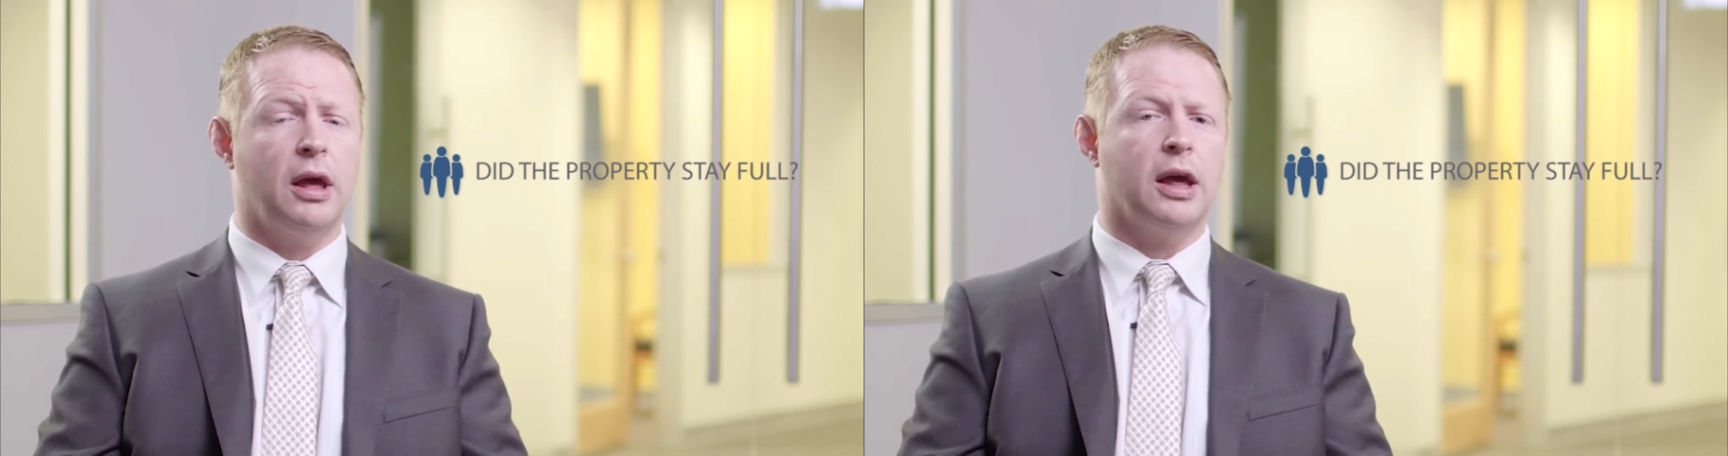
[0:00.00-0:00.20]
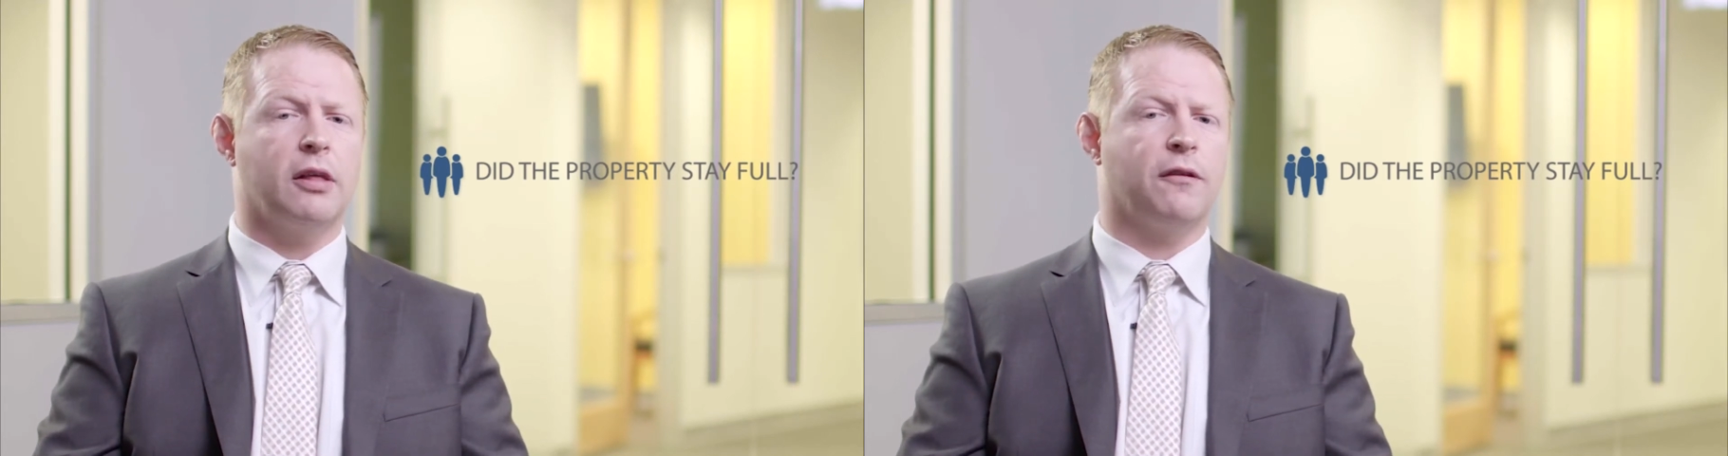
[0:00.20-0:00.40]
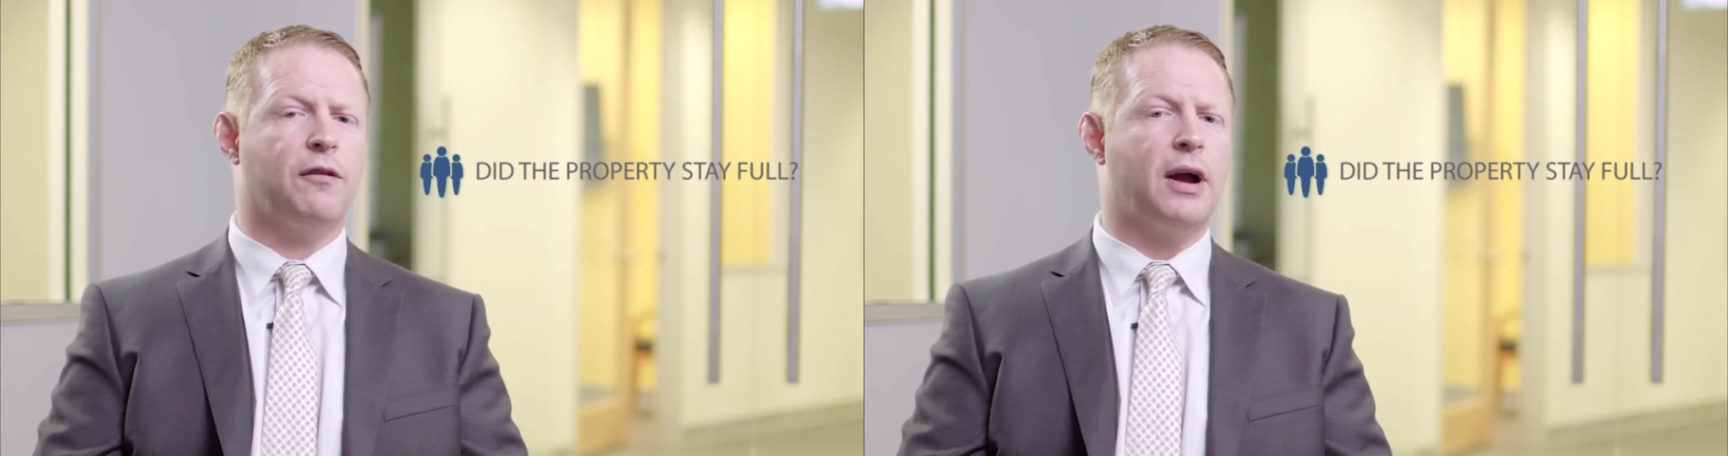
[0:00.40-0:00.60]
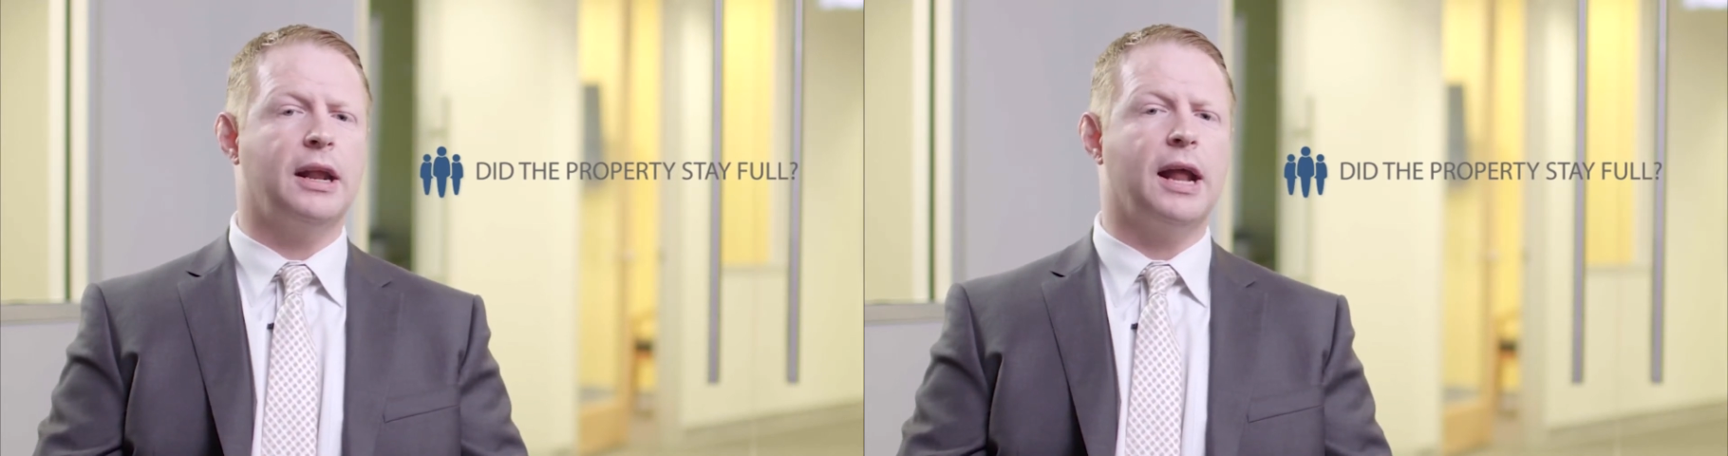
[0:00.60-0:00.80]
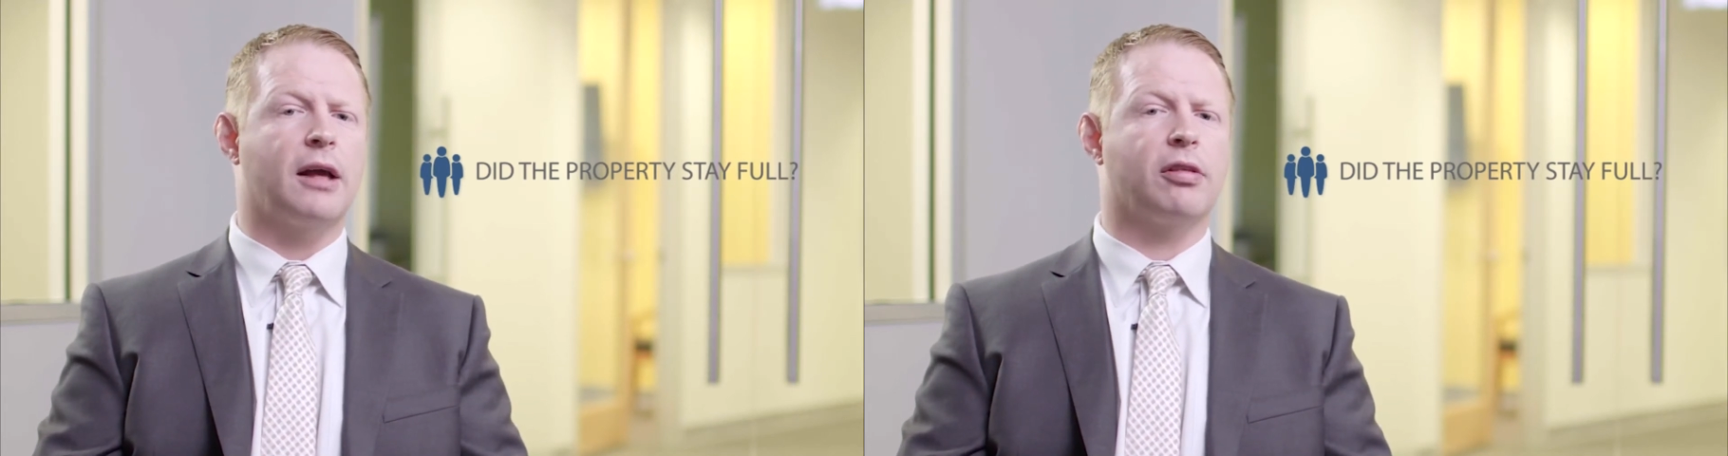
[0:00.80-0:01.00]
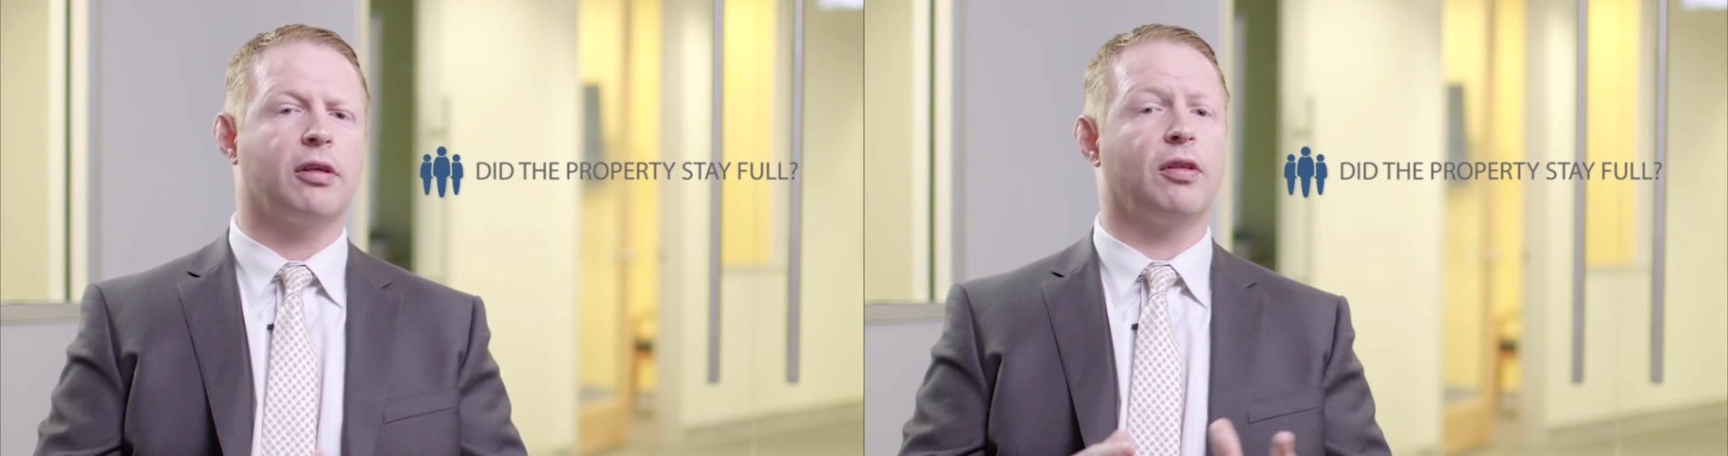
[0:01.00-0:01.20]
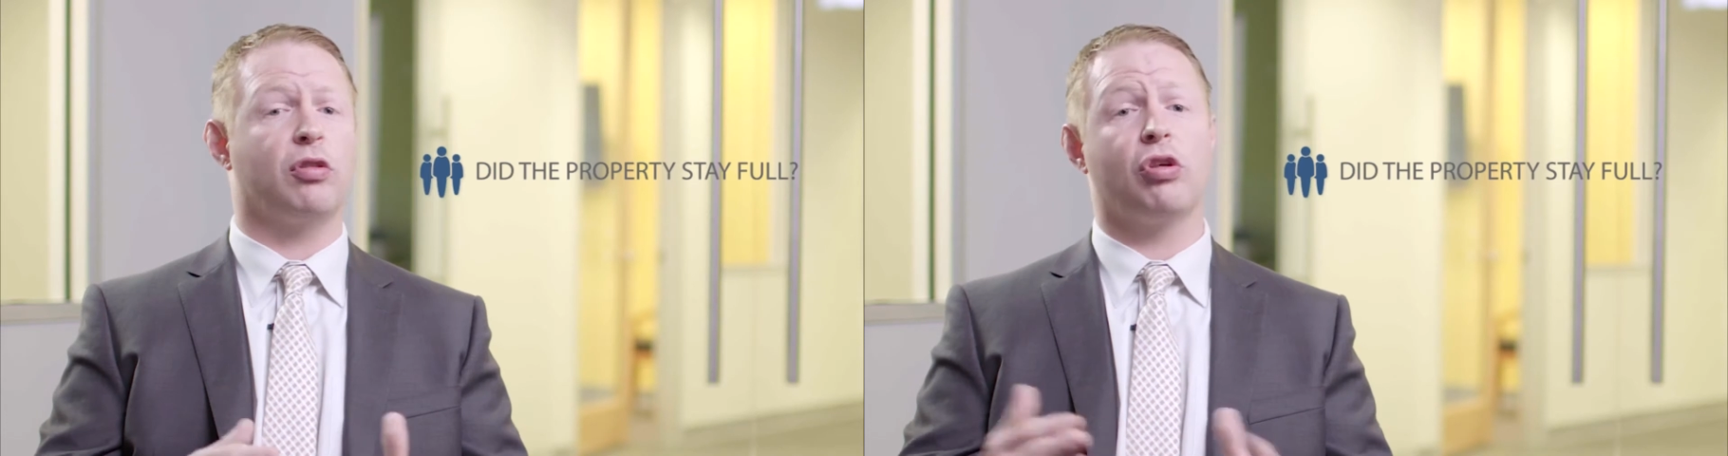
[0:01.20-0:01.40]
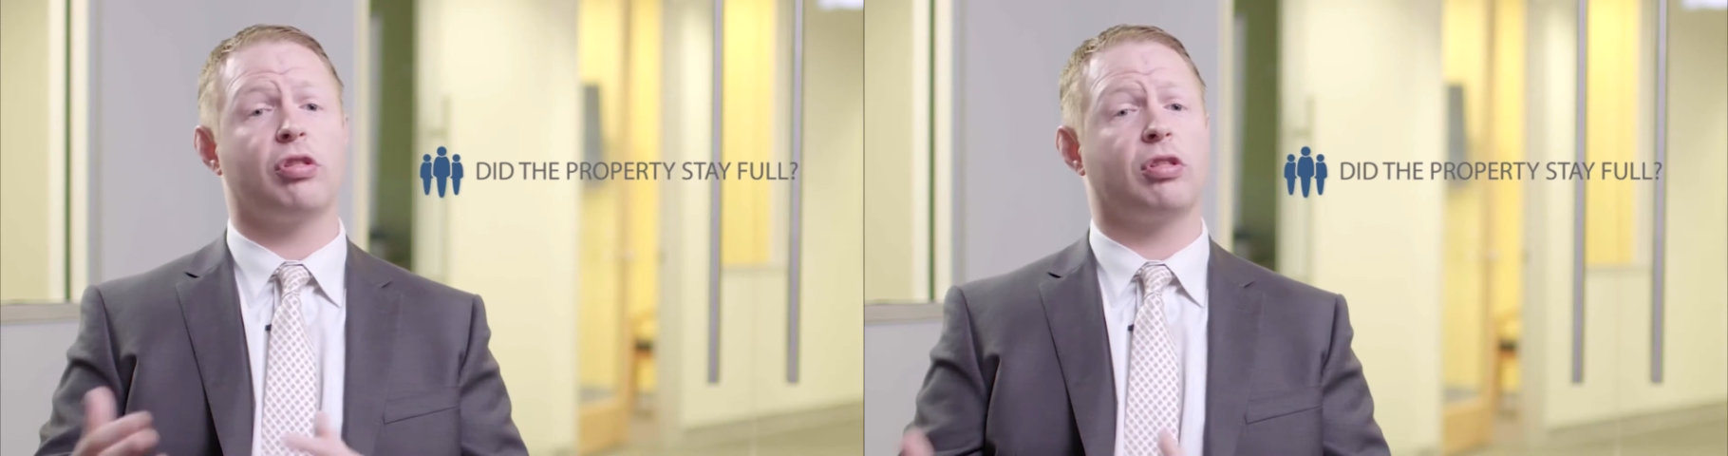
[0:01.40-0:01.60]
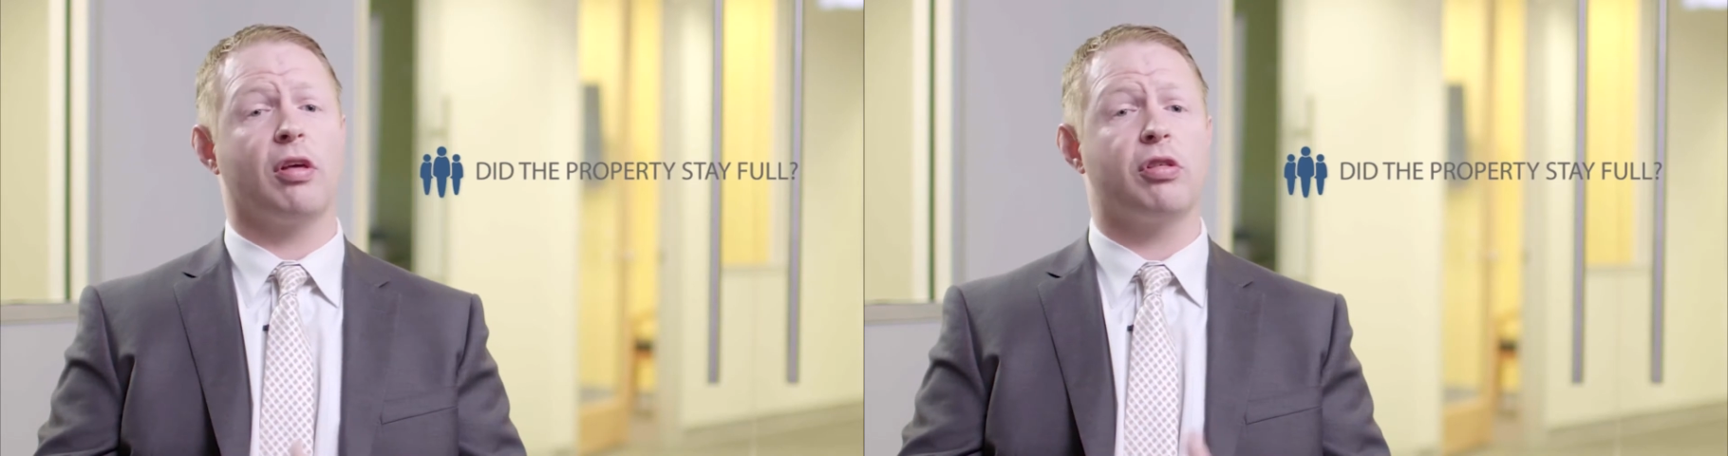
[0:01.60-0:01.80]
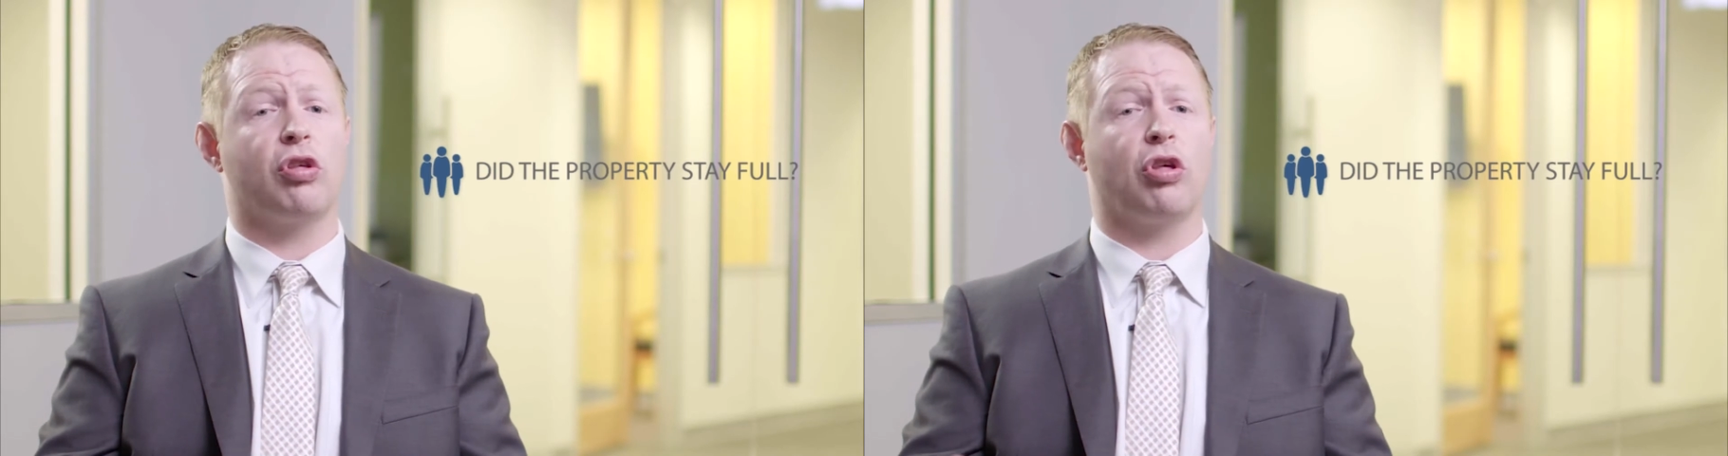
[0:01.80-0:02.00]
is to find an asset that just
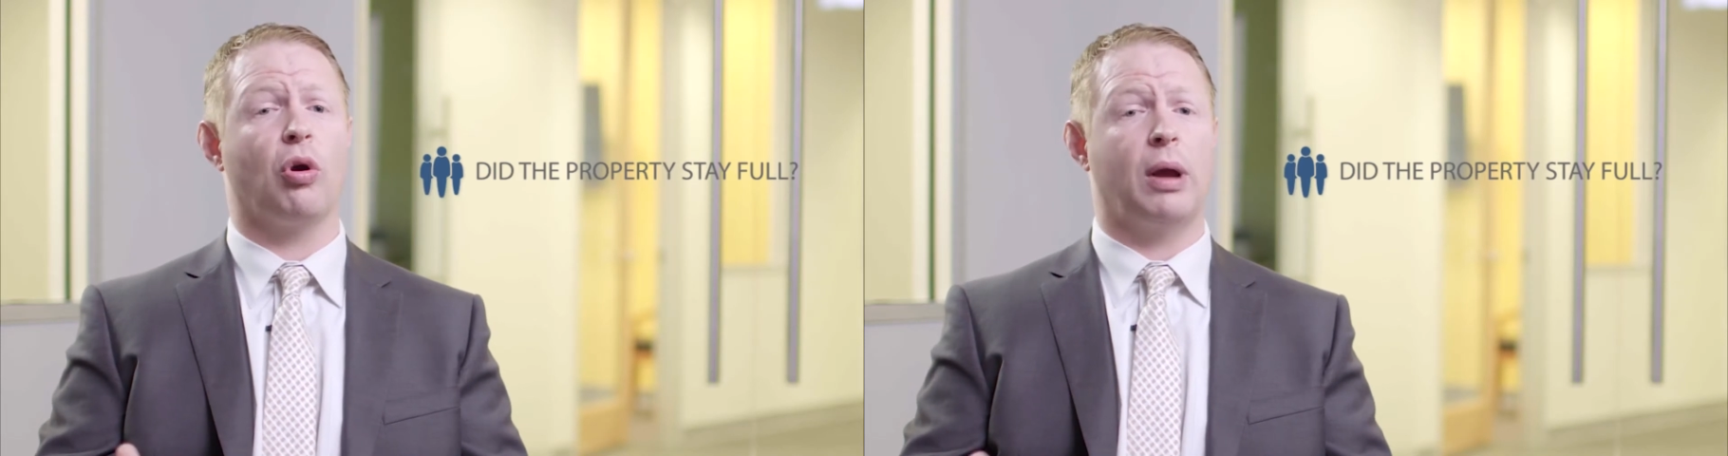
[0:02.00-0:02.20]
doesn't show